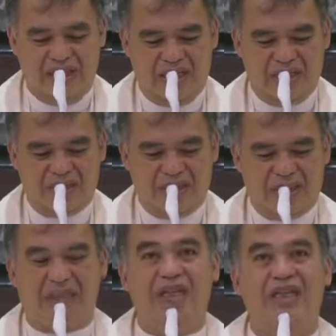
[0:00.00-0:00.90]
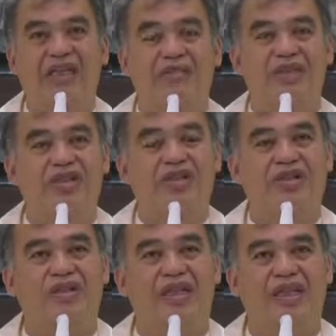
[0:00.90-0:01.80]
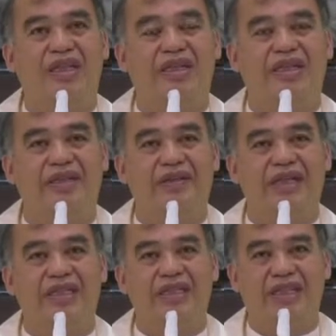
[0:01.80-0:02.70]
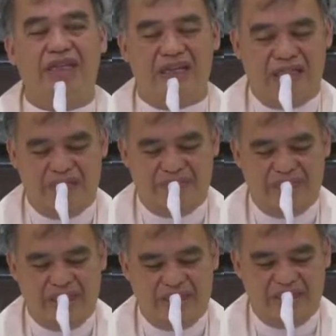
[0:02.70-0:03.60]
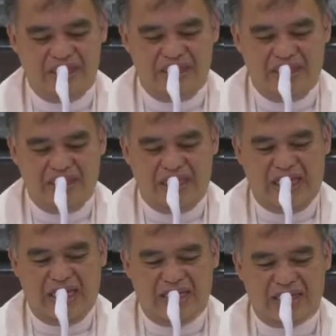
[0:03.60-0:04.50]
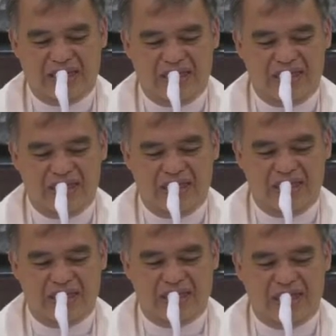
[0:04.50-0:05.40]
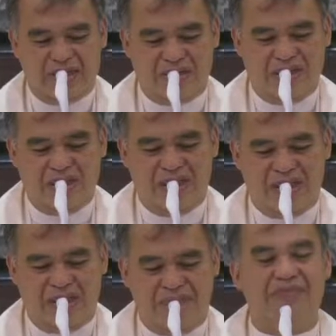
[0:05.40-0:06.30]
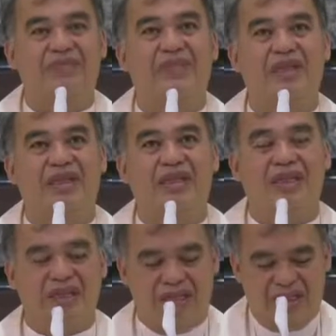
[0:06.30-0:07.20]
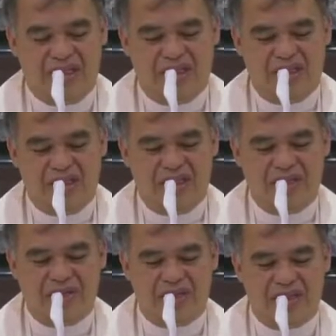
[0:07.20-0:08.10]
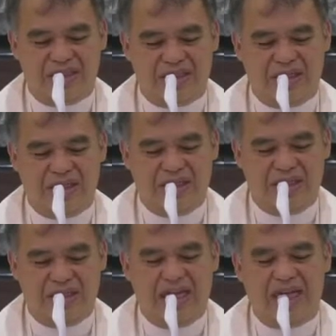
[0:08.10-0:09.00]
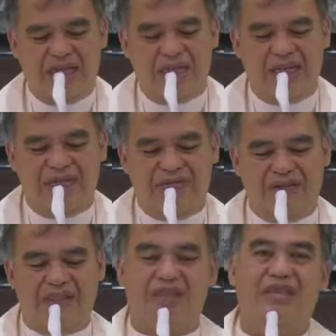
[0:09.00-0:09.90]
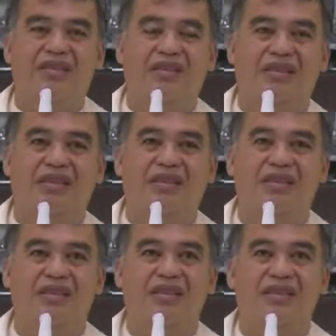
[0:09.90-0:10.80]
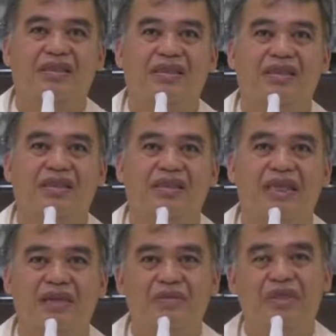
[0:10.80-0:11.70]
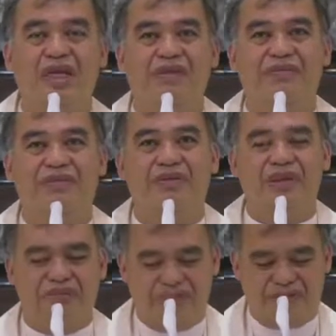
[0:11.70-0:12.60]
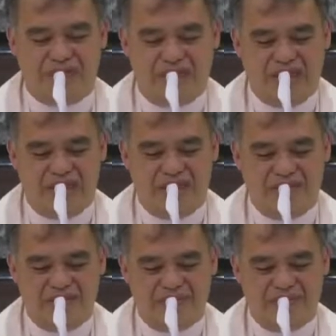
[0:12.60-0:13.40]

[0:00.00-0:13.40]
and especially in the vision that Ezekiel has in, as we heard in today's reading, God manifests himself differently.